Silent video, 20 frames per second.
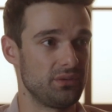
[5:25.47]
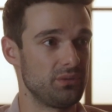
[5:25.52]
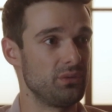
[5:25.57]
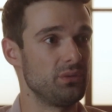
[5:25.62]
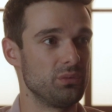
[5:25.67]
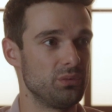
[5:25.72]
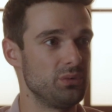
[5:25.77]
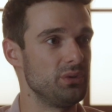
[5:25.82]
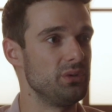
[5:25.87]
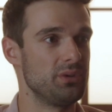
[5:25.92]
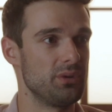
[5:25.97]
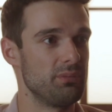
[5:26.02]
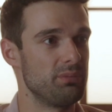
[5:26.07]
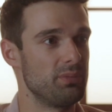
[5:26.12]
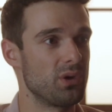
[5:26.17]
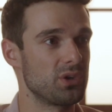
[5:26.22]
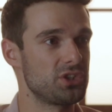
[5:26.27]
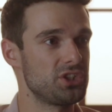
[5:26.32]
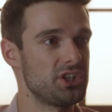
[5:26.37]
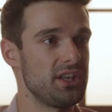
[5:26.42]
the
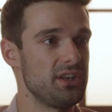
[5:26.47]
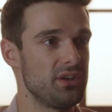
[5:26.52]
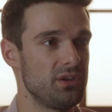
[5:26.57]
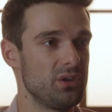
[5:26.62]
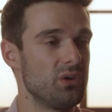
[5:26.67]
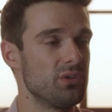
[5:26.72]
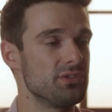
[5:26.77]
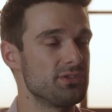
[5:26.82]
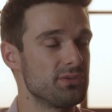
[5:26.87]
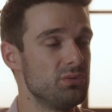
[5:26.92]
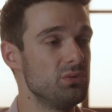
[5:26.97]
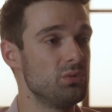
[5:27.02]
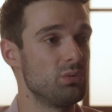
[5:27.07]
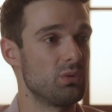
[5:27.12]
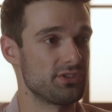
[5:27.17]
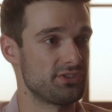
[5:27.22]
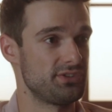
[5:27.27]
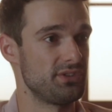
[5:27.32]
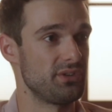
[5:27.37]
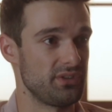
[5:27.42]
blockchain knows who
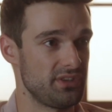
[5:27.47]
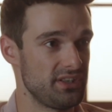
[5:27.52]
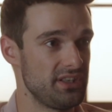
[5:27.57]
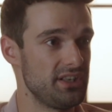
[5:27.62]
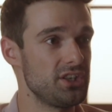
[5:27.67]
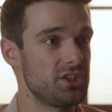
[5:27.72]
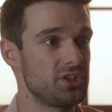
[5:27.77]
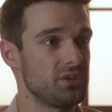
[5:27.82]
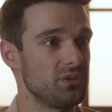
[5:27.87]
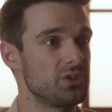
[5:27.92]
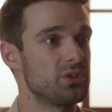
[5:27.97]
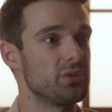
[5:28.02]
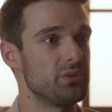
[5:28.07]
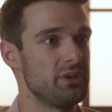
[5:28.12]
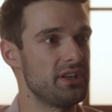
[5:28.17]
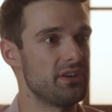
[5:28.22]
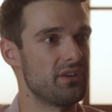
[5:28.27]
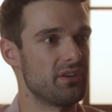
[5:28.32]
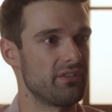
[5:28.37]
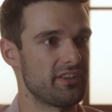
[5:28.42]
was the initial
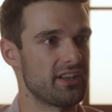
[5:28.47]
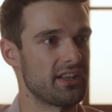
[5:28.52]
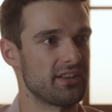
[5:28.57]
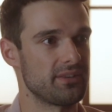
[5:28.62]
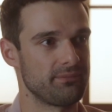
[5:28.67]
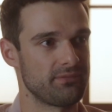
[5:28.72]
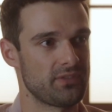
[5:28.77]
creator of that.